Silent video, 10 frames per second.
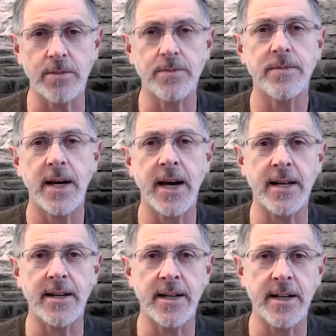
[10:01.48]
him,
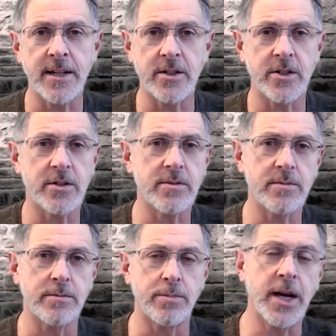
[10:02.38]
and his
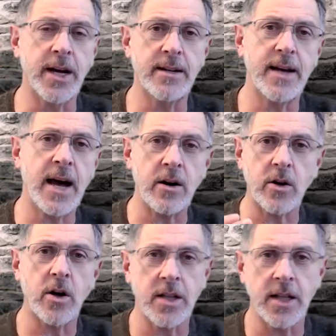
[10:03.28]
blood
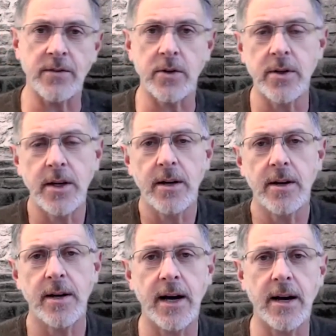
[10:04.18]
alcohol level
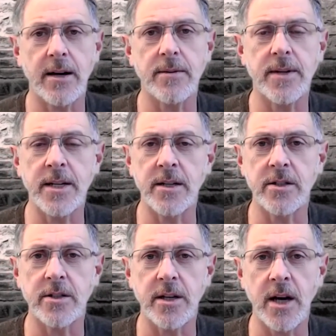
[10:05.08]

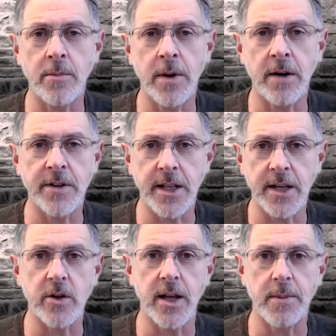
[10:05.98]
is above the
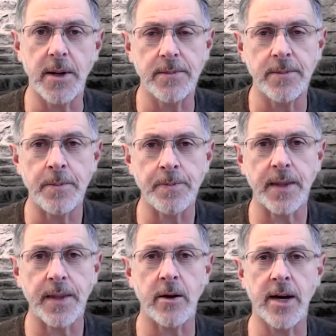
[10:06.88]
legal limit.
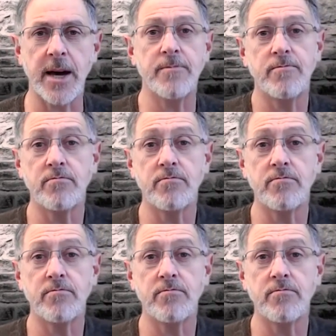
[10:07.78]
Okay.